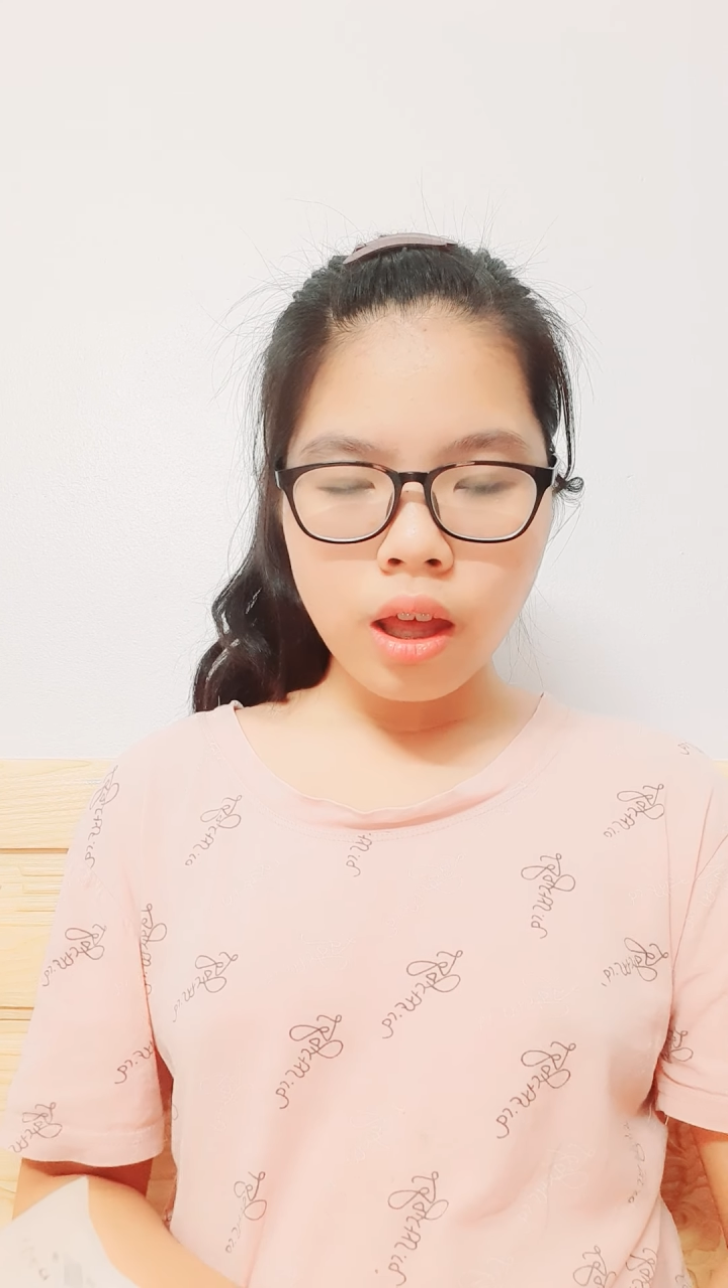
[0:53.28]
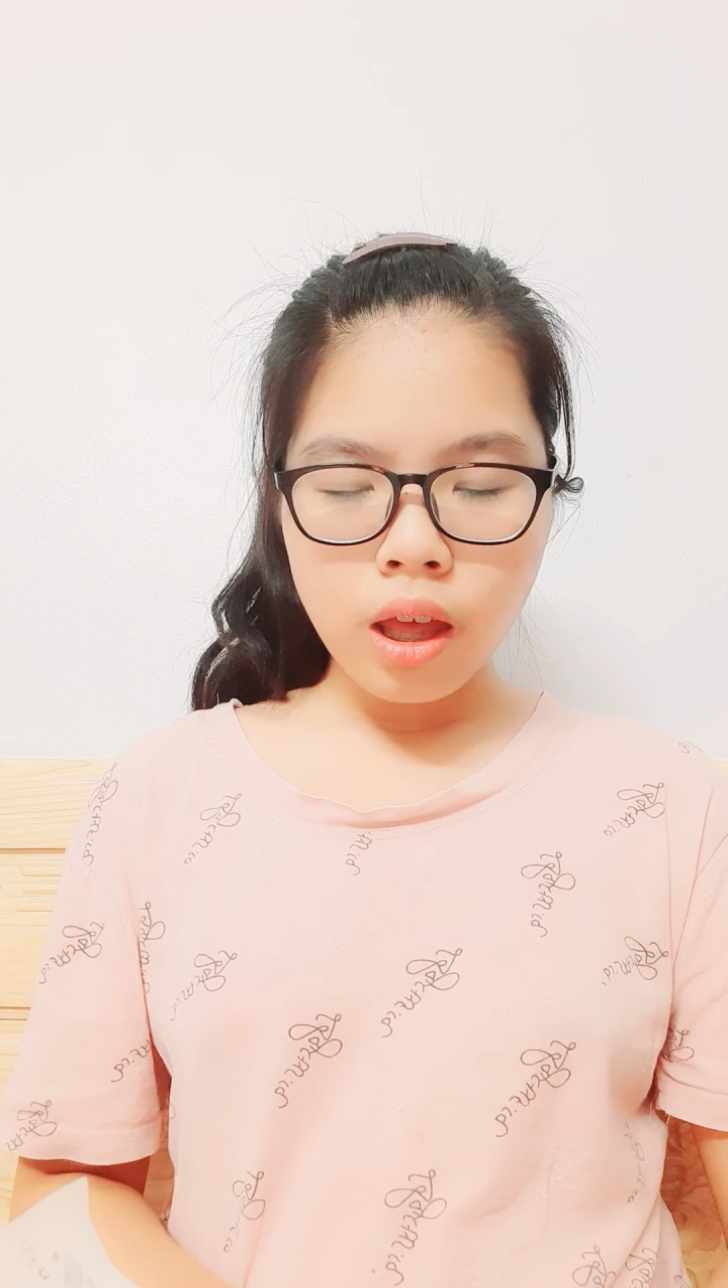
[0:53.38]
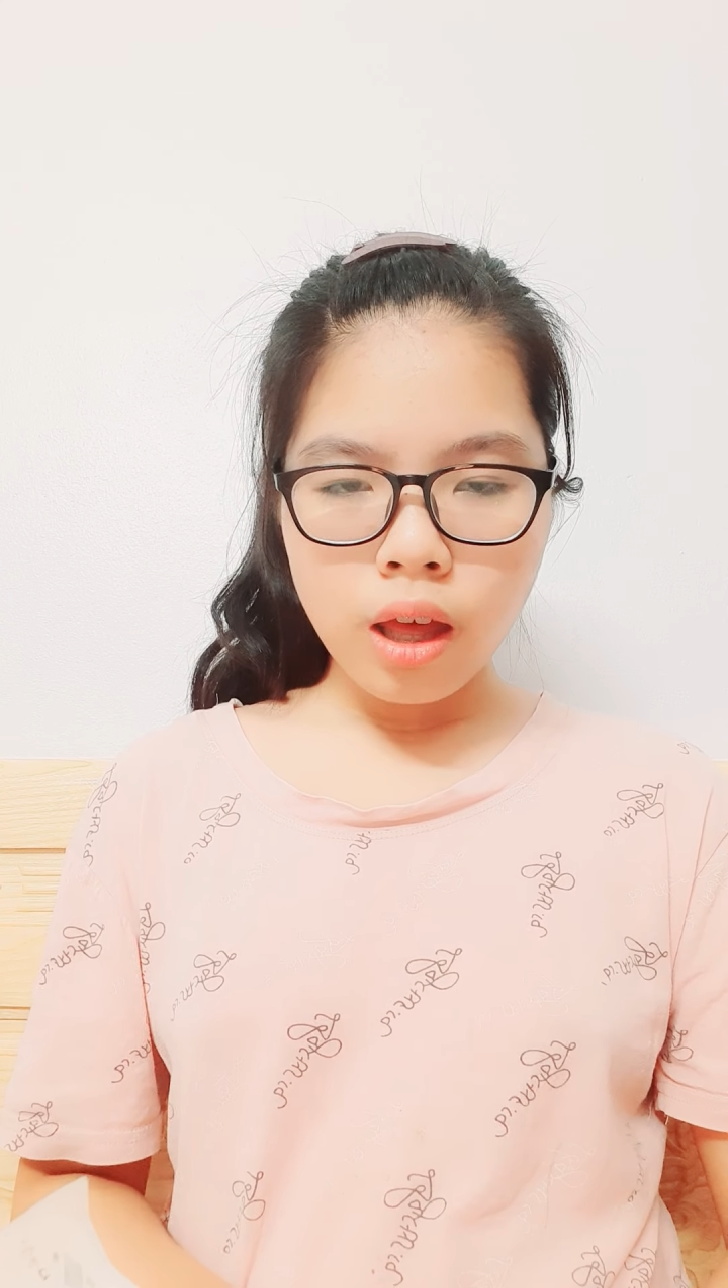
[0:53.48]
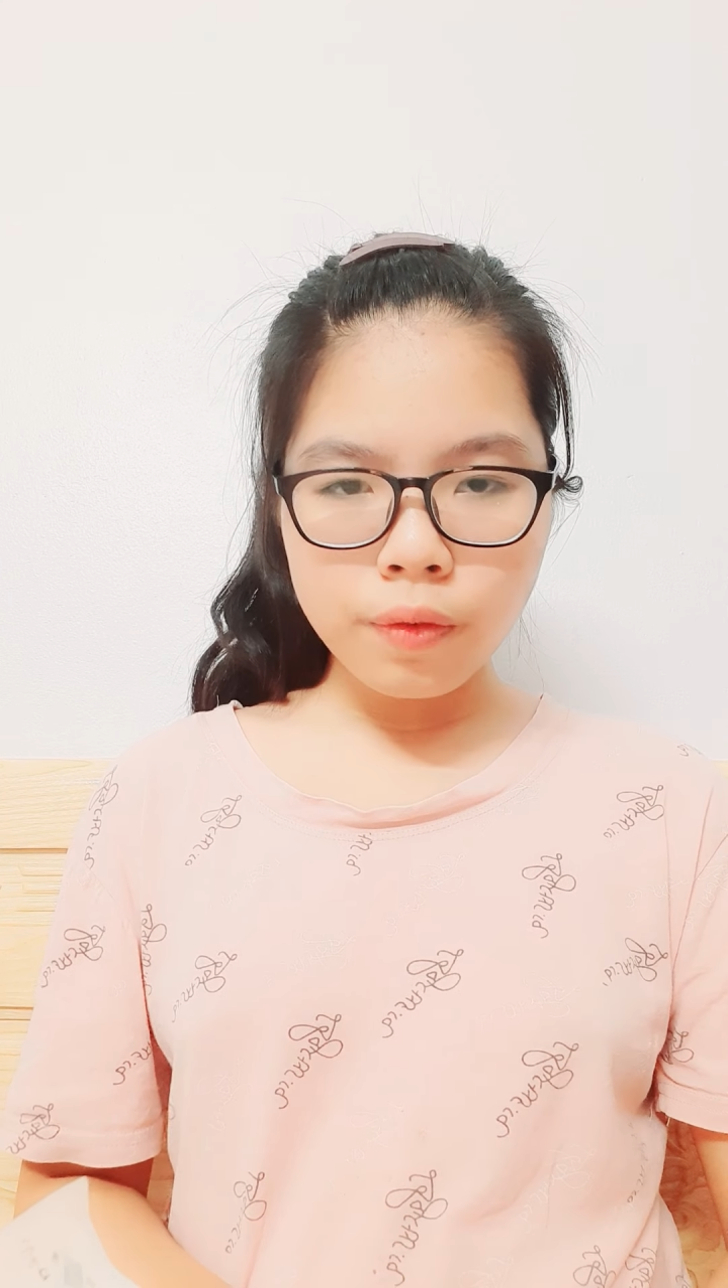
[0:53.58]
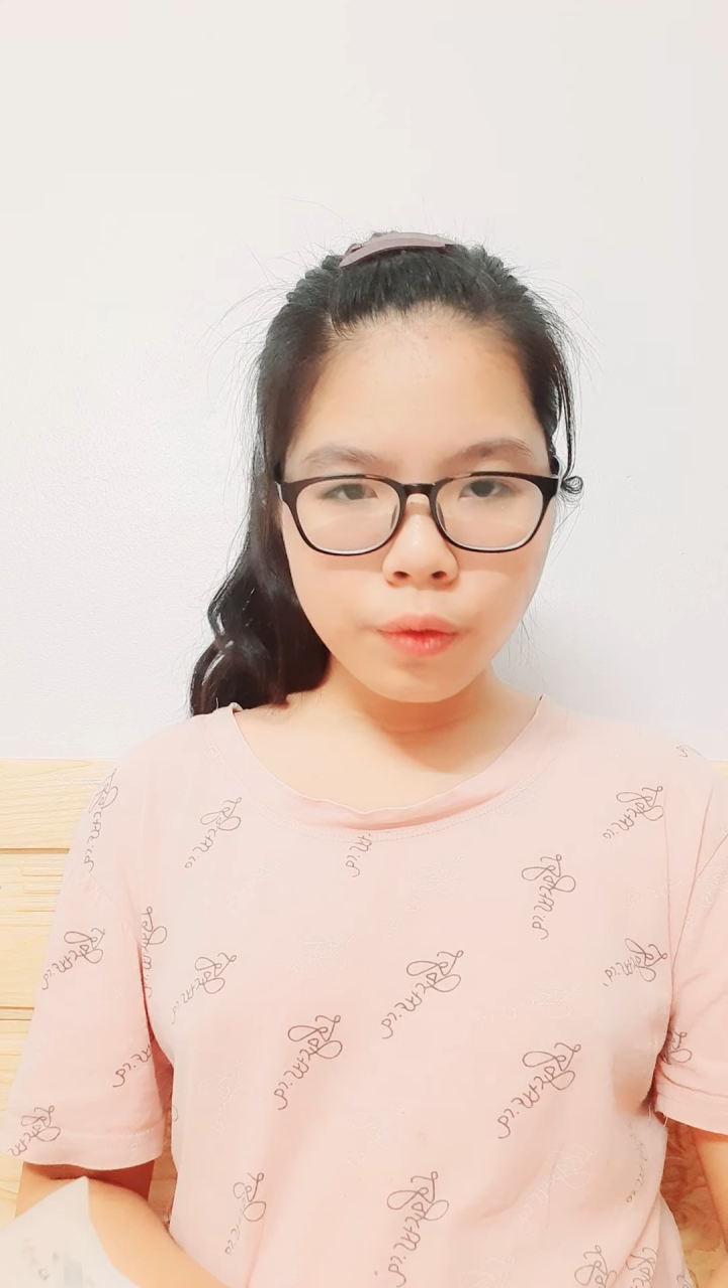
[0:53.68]

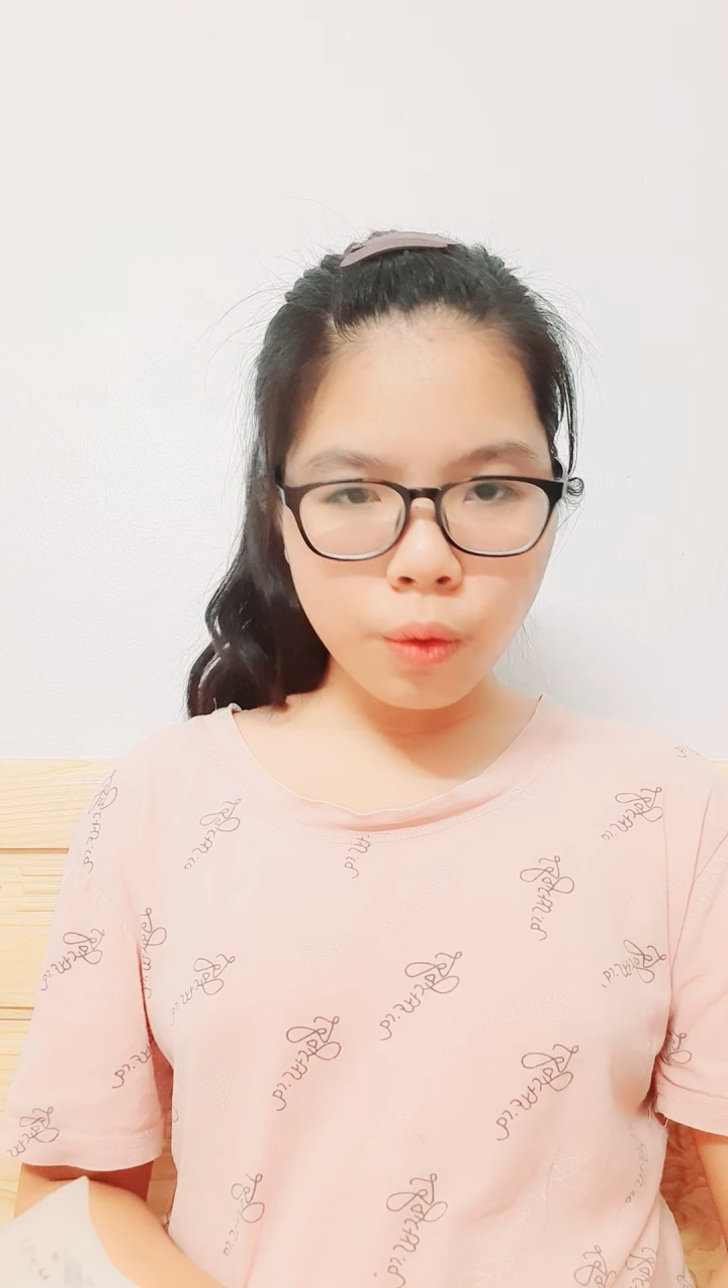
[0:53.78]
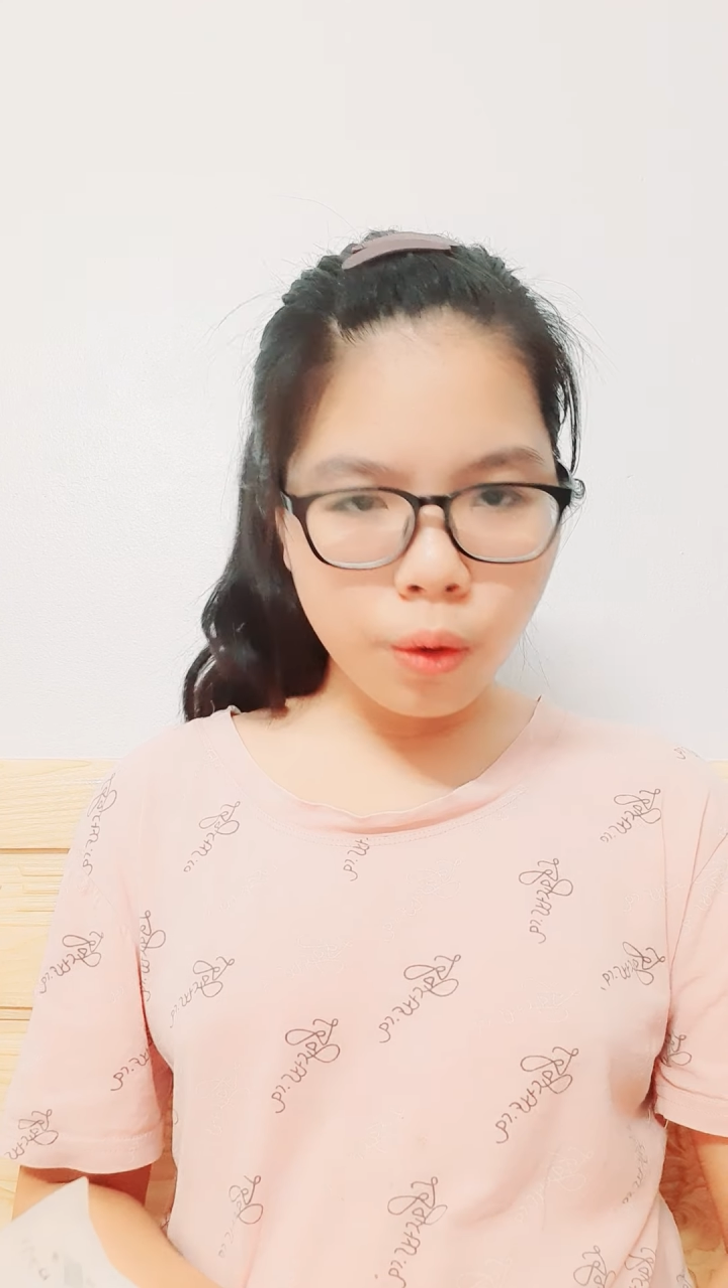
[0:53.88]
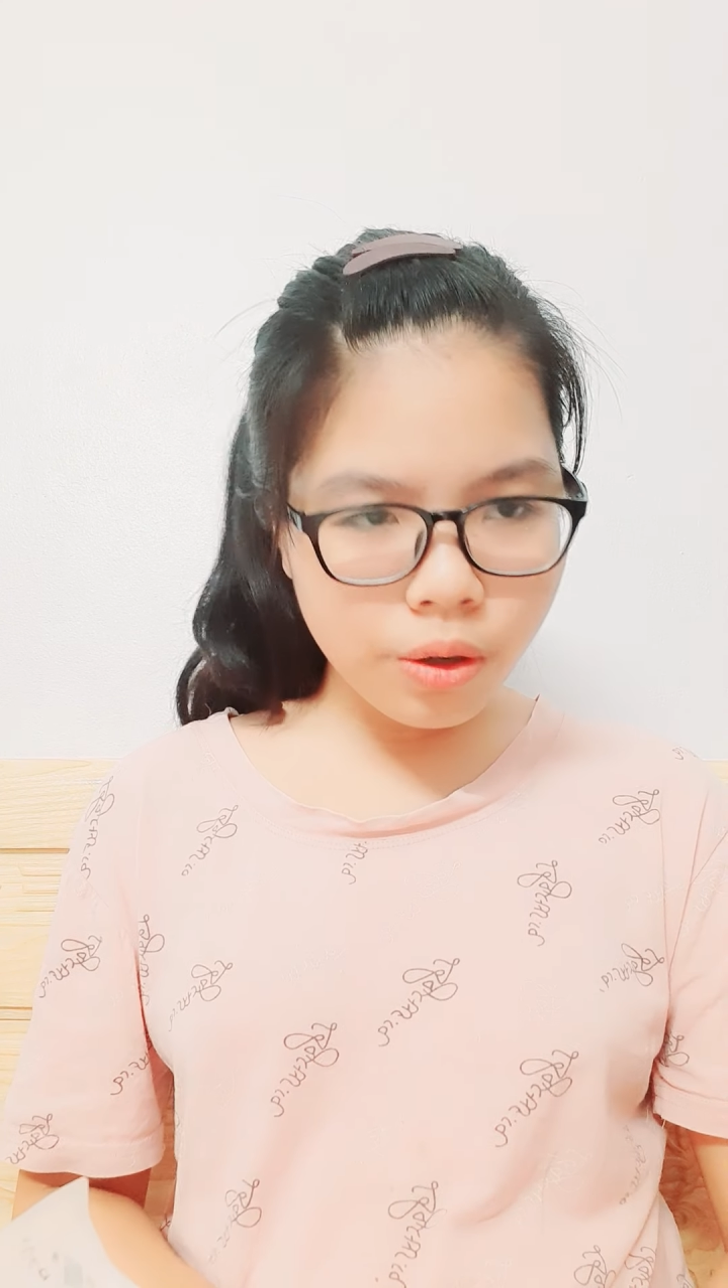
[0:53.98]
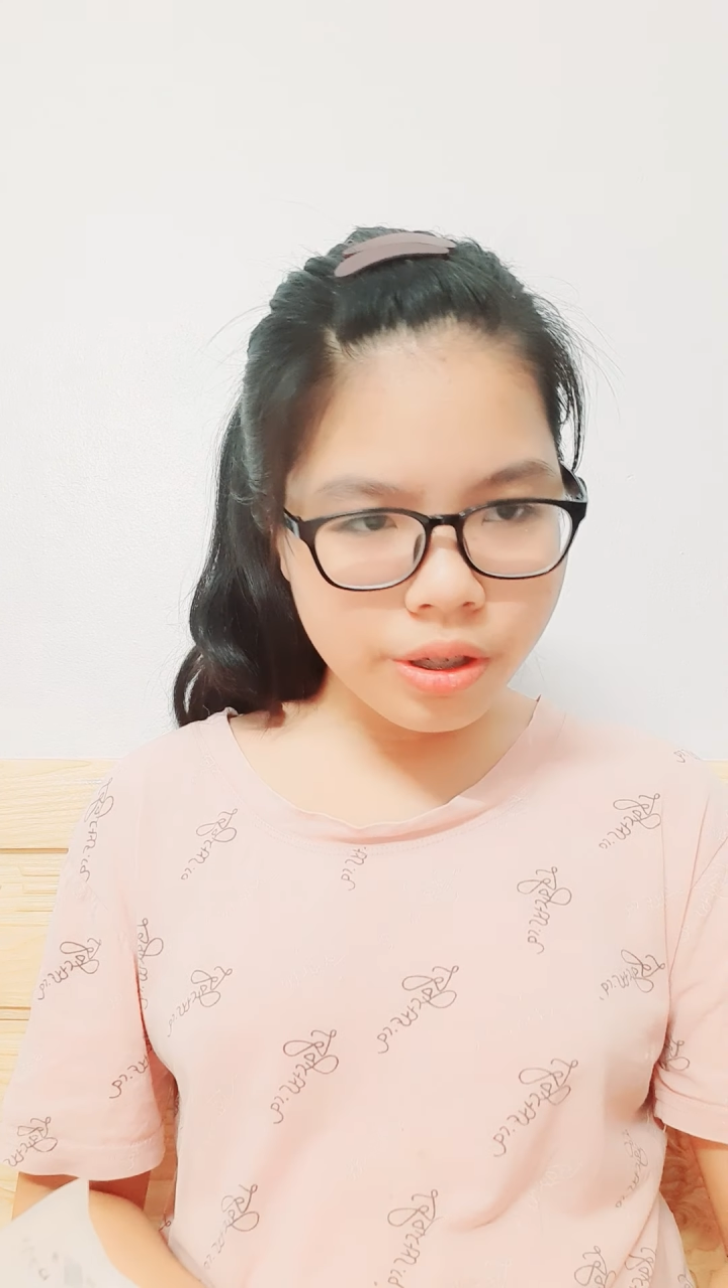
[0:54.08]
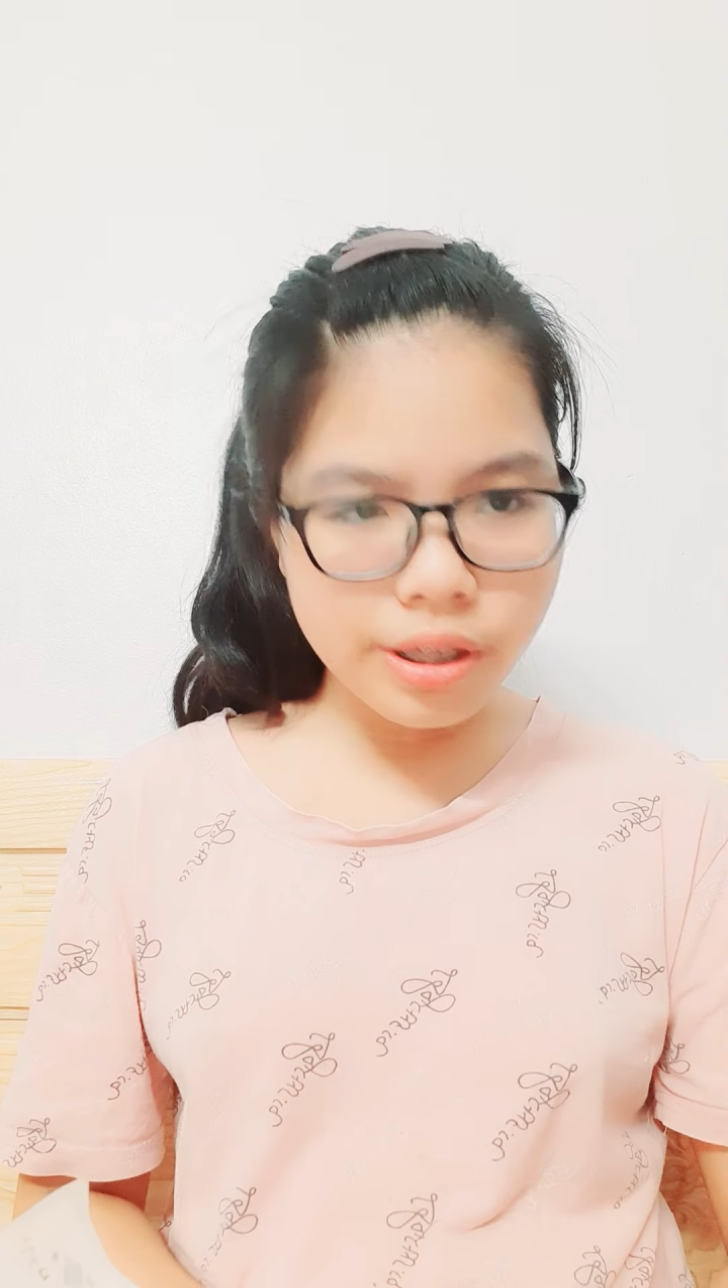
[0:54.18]
Of
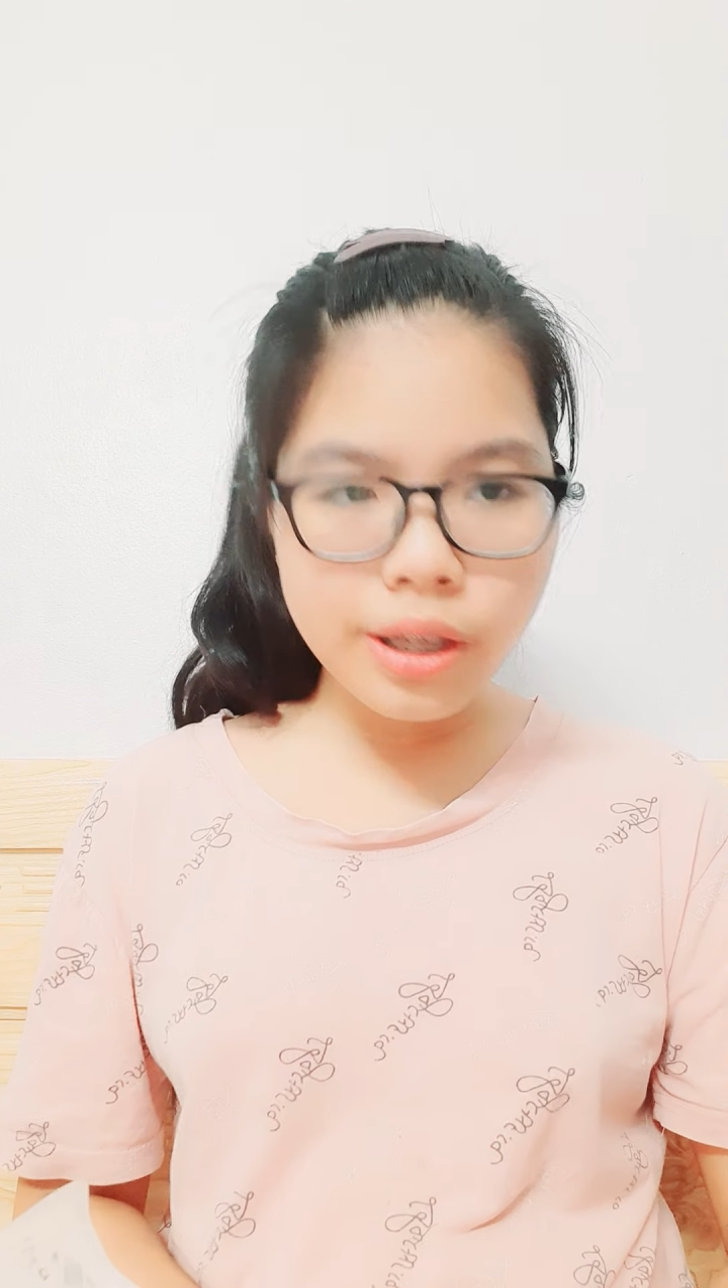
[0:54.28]
course,